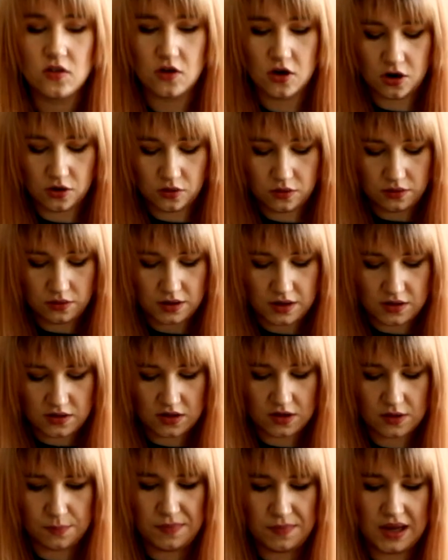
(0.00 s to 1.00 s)
So
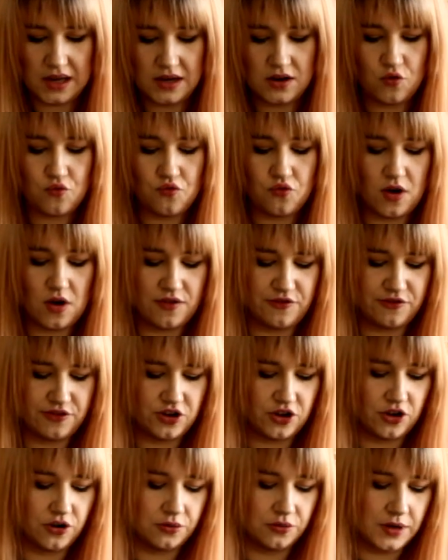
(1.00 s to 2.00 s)
it's made a
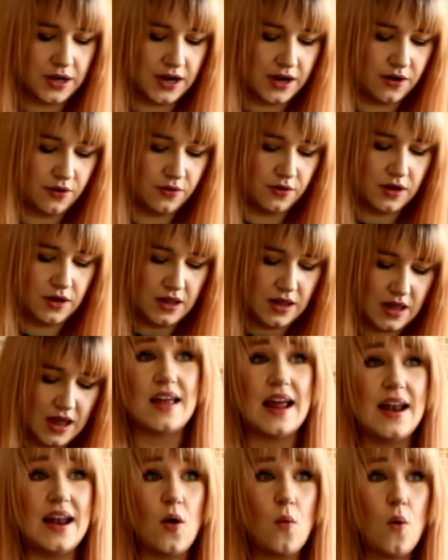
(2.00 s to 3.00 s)
rough dough now.
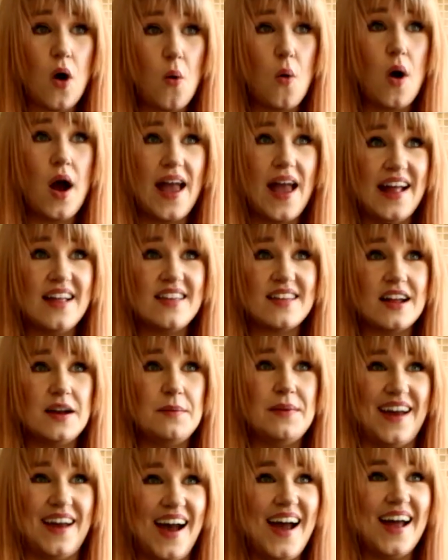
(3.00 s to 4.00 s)
And woo, it's
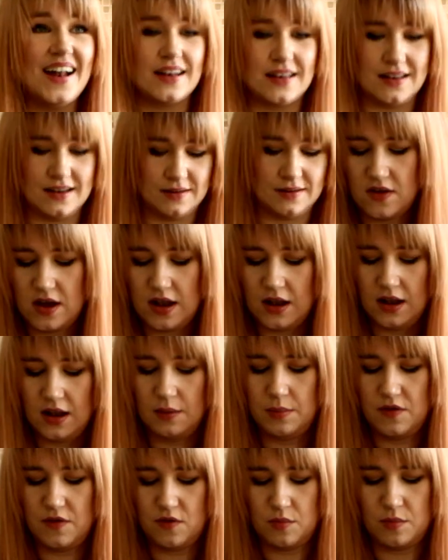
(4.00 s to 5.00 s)
going to be hot. Give it a
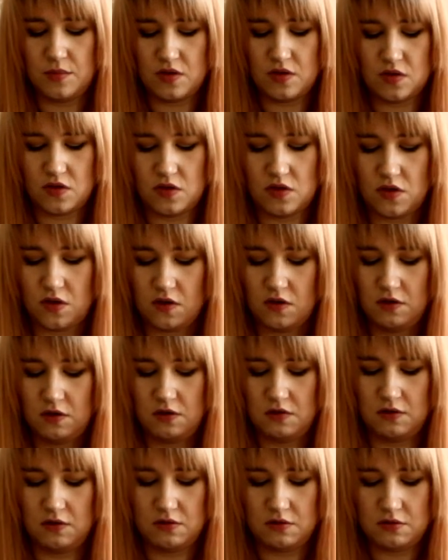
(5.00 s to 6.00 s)
little bit of a
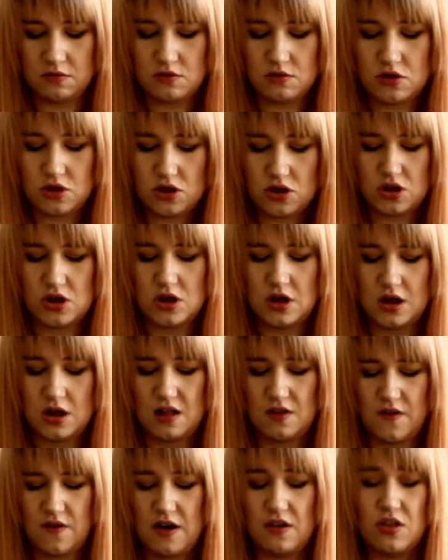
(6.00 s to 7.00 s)
massage.
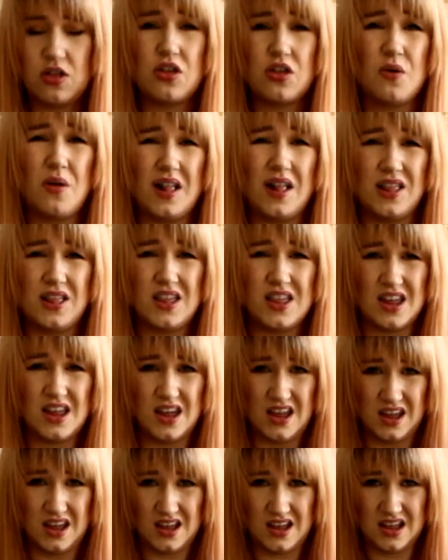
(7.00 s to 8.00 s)
It's very
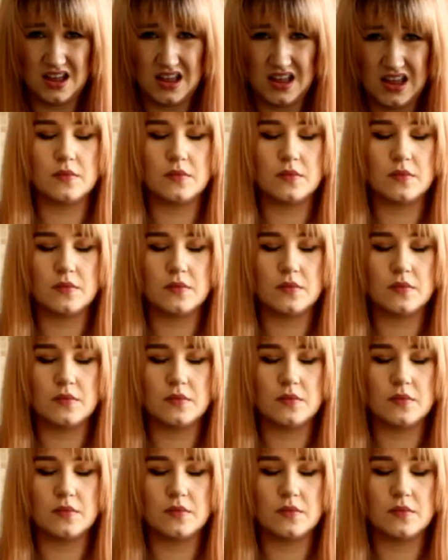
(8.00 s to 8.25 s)
squelchy.